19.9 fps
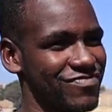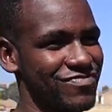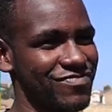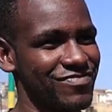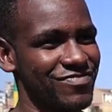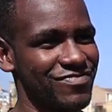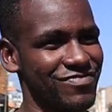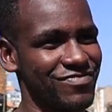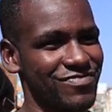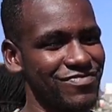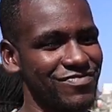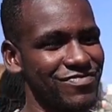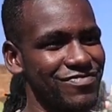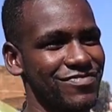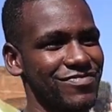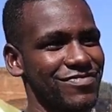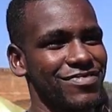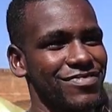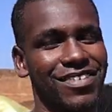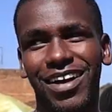It is
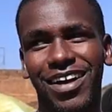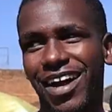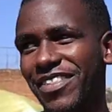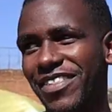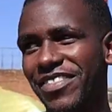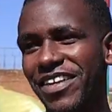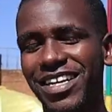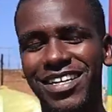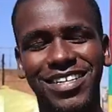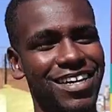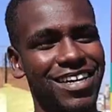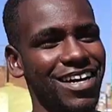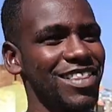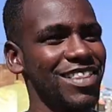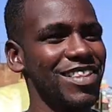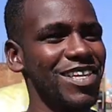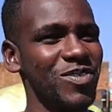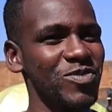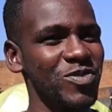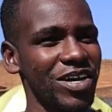with this logic that
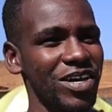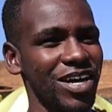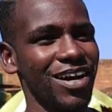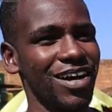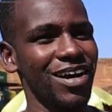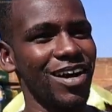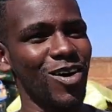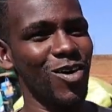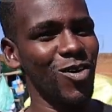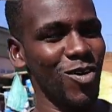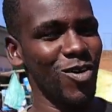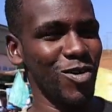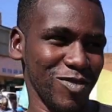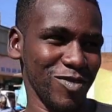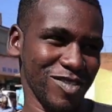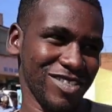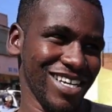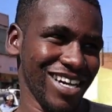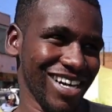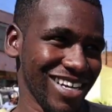Steve has embarked
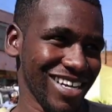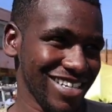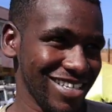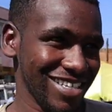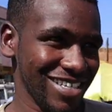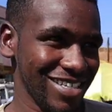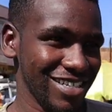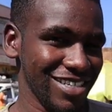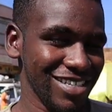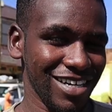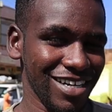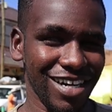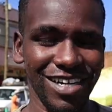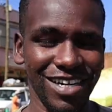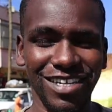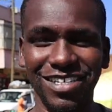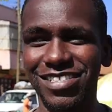on a journey to